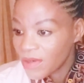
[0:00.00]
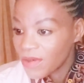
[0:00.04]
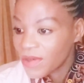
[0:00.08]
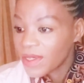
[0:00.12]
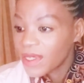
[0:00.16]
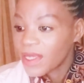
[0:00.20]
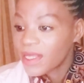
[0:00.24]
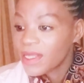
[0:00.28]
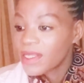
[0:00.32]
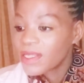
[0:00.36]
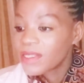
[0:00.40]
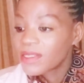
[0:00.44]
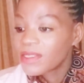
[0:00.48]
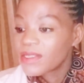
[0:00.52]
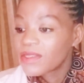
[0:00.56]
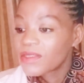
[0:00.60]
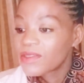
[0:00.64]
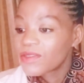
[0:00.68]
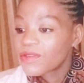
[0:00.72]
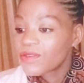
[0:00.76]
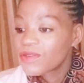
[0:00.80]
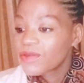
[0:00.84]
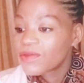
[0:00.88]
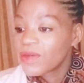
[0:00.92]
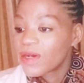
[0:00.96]
Okay, this is
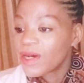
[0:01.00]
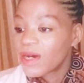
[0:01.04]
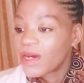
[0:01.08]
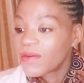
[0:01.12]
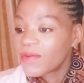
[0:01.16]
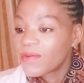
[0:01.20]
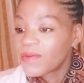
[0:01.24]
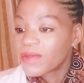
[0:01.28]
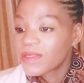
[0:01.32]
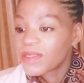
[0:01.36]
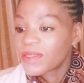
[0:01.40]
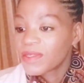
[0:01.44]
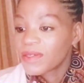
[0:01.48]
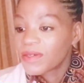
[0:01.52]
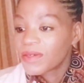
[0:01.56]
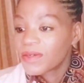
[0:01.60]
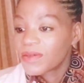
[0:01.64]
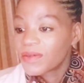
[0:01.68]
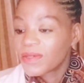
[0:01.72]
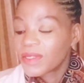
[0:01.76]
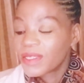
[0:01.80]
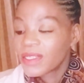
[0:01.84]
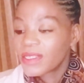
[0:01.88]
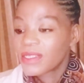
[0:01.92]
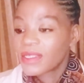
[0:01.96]
2 hours ago.
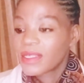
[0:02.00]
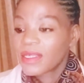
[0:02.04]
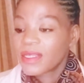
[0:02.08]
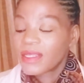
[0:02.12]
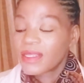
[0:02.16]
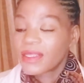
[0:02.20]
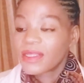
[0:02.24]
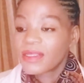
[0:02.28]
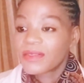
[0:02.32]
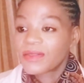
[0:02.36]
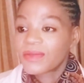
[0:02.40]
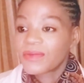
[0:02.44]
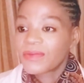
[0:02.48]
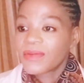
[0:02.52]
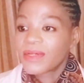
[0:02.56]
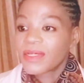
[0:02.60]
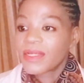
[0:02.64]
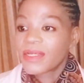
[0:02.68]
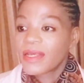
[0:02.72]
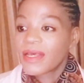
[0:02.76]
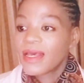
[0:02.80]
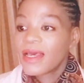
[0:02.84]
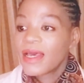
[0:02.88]
Let's get this one.